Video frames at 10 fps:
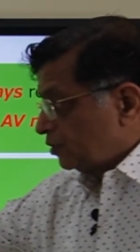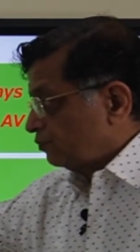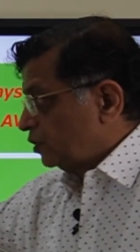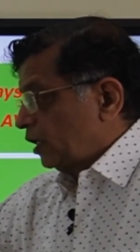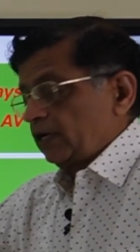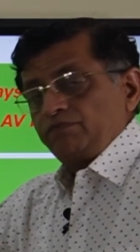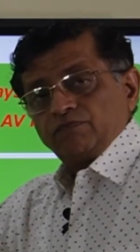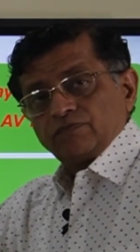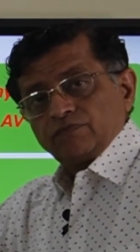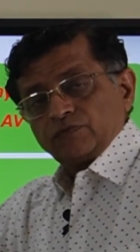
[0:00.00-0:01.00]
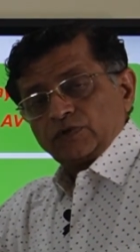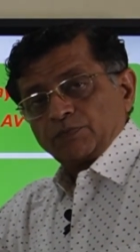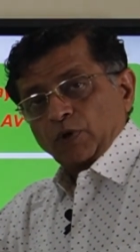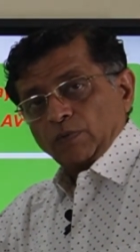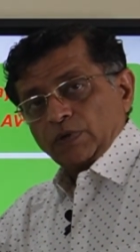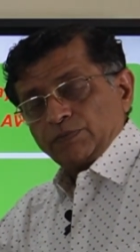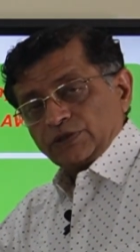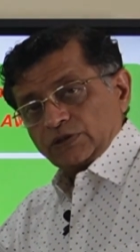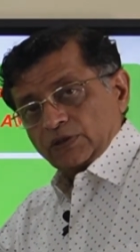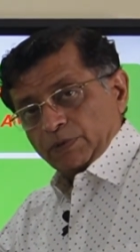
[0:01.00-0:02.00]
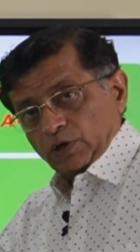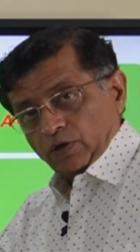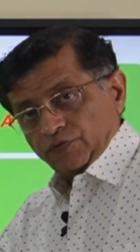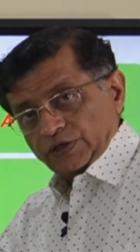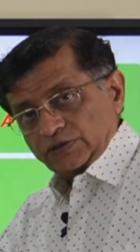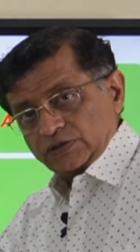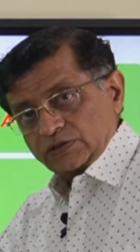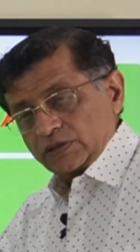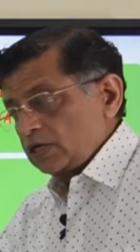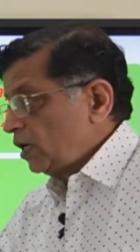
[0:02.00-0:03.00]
of the time the problem is in the bundle of His,